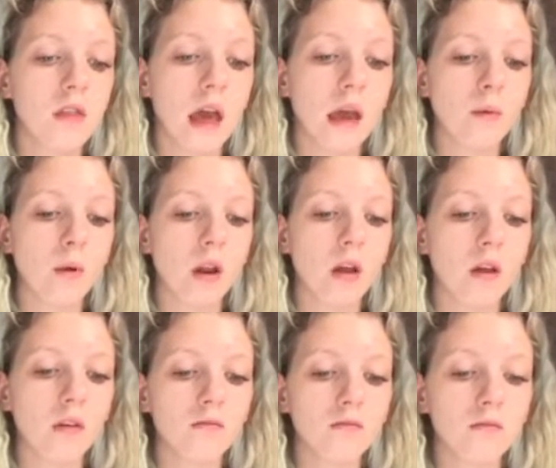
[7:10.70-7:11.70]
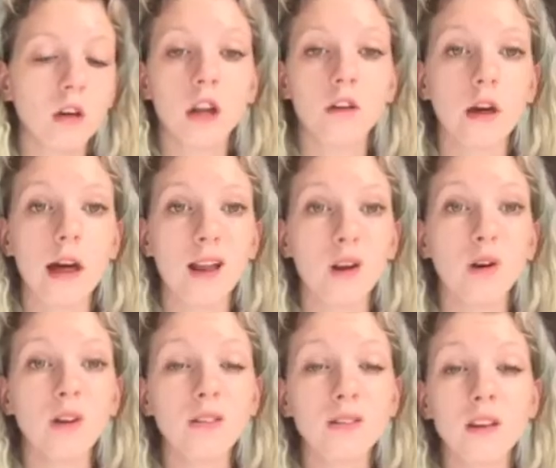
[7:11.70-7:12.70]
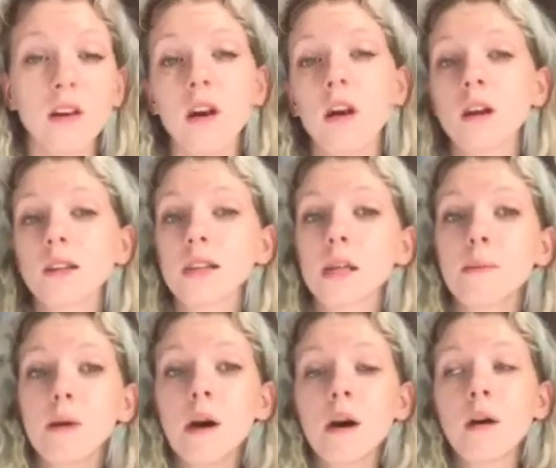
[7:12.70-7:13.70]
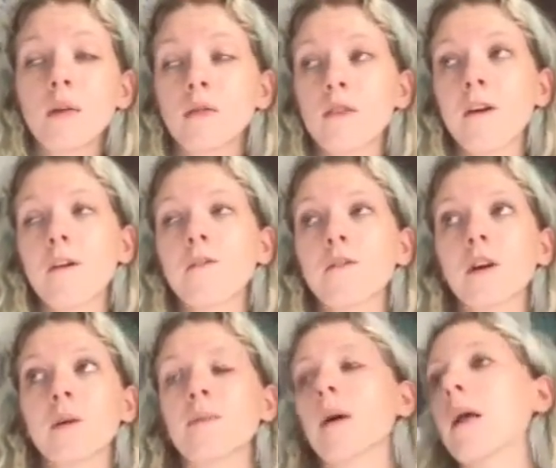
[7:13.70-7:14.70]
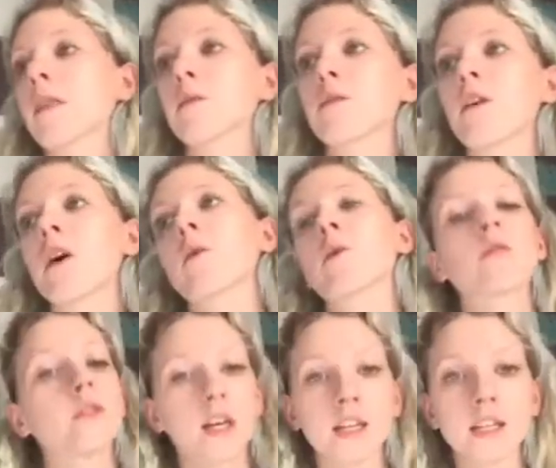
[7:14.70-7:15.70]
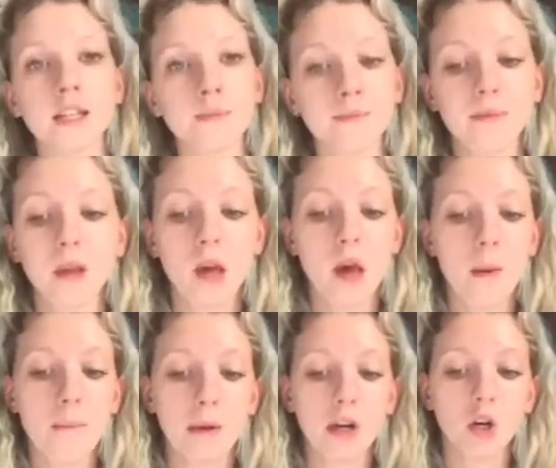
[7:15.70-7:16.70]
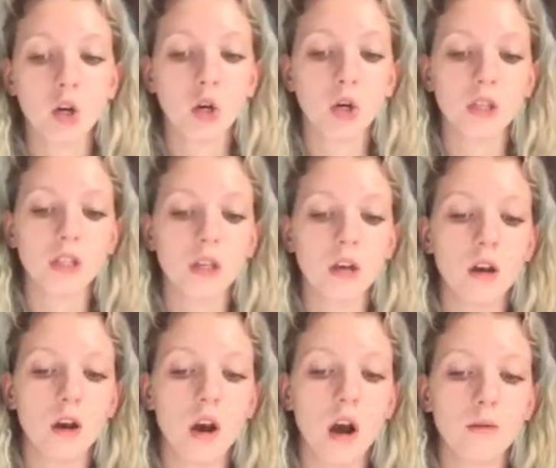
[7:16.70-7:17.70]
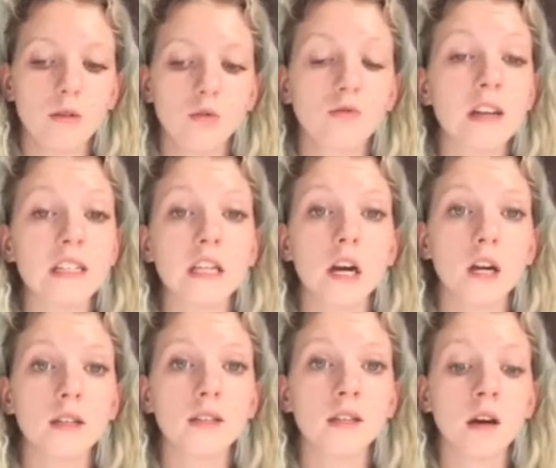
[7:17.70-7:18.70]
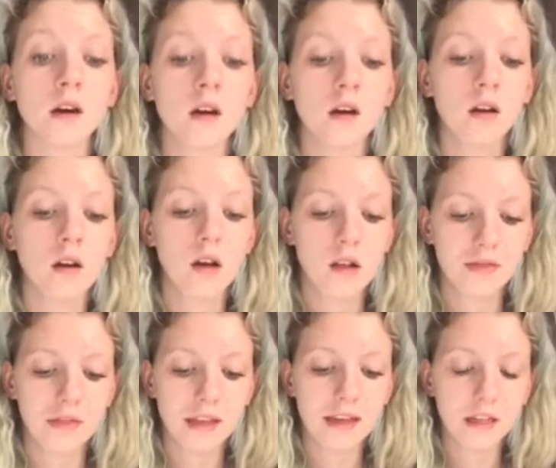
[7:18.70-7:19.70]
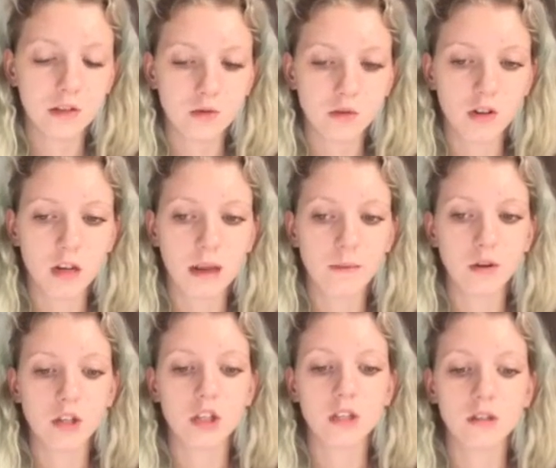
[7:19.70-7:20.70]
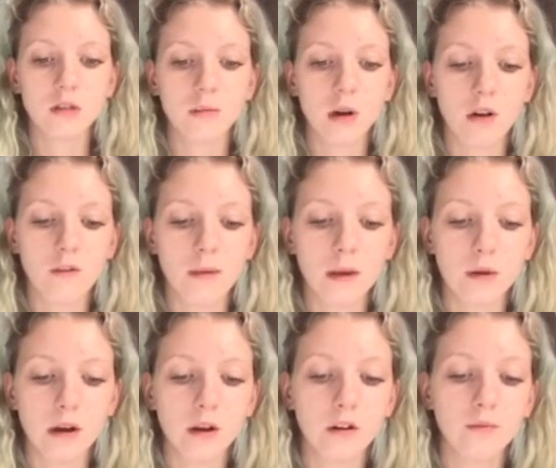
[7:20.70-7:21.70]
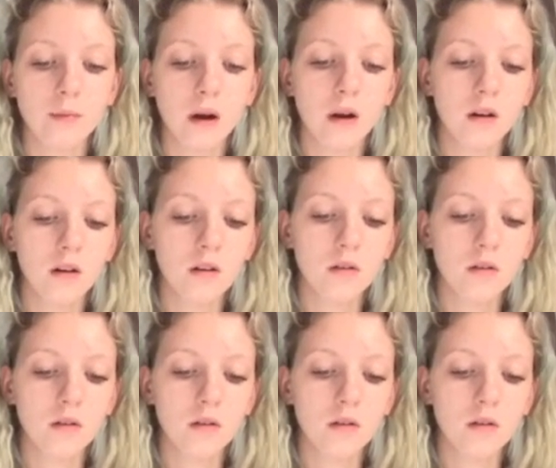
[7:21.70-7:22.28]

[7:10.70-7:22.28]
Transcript: they were kind of at a loss. So they put a referral through and the referral got rejected because I was already under the eating disorder team, which isn't part of mental health, but